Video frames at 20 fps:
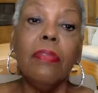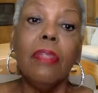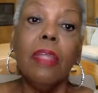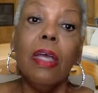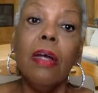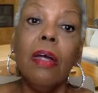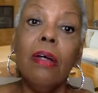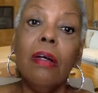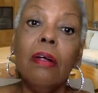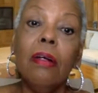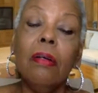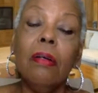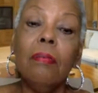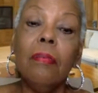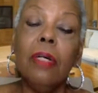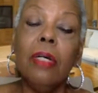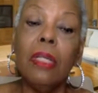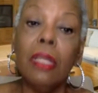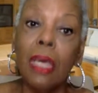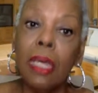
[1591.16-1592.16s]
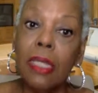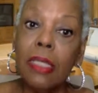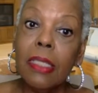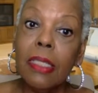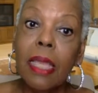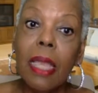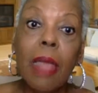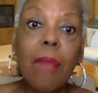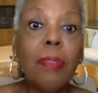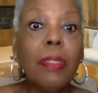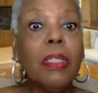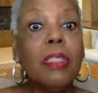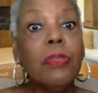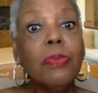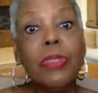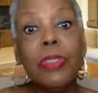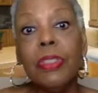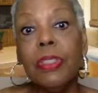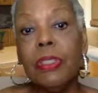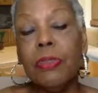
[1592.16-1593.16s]
a lot of time because
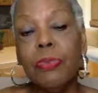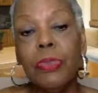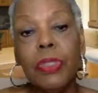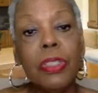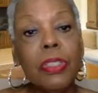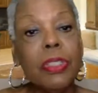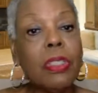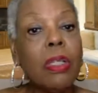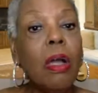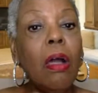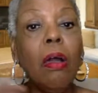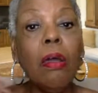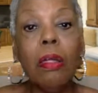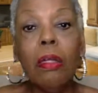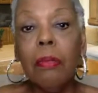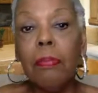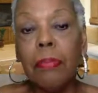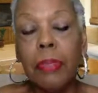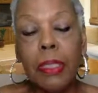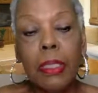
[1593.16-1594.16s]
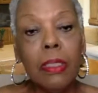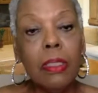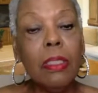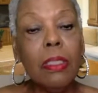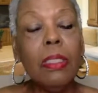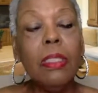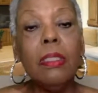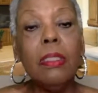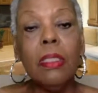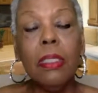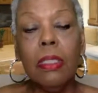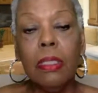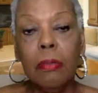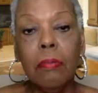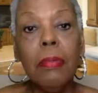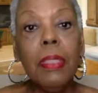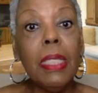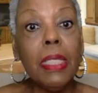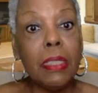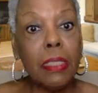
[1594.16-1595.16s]
we're just caught up in the
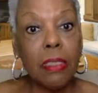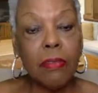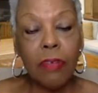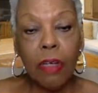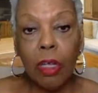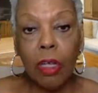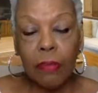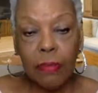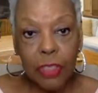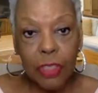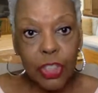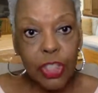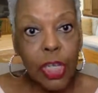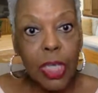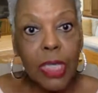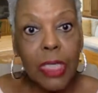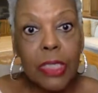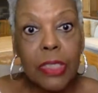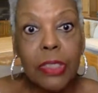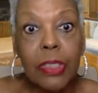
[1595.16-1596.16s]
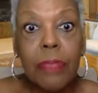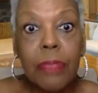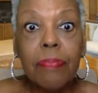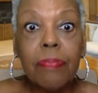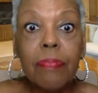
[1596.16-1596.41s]
mix of all the change.